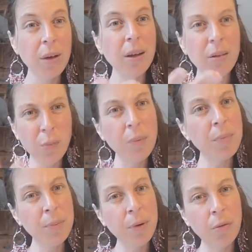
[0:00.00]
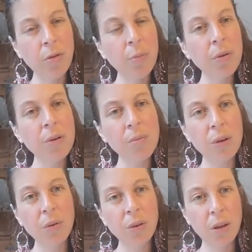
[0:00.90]
and that's what people are responding
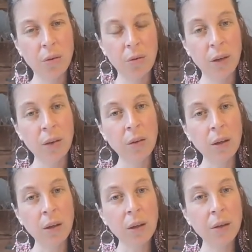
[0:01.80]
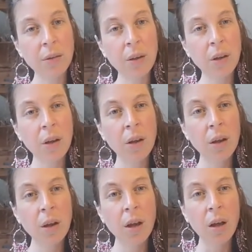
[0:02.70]
because it is authentic,
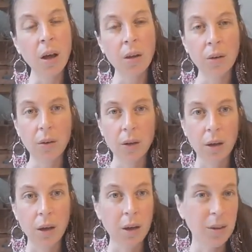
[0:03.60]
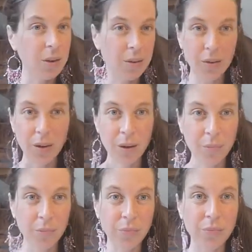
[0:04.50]
and it is.
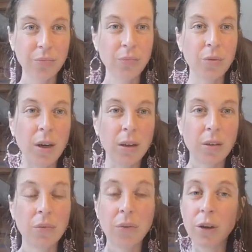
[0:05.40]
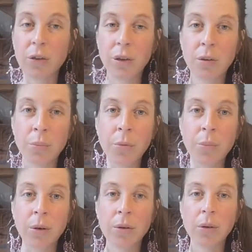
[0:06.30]
Um, right fresh in the
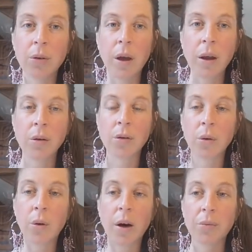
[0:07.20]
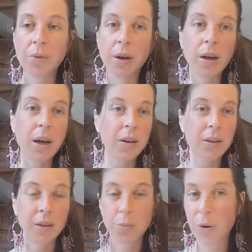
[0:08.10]
moment and so i realized
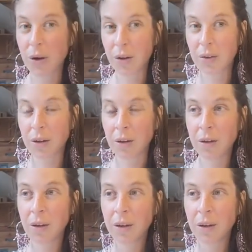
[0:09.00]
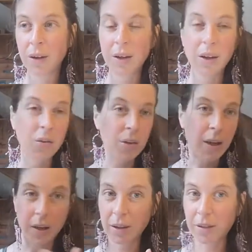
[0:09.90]
that marketing is
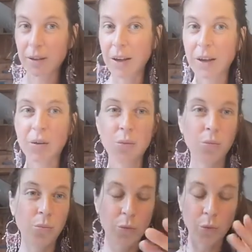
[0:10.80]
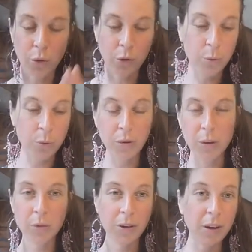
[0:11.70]
like is like
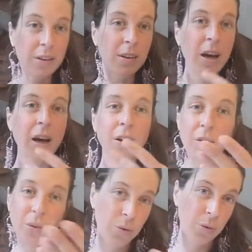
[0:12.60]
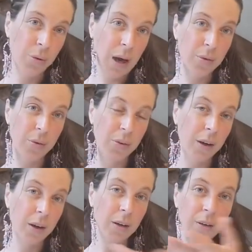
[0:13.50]
transporting what's inside to
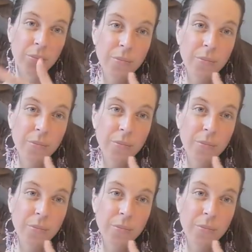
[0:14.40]
outside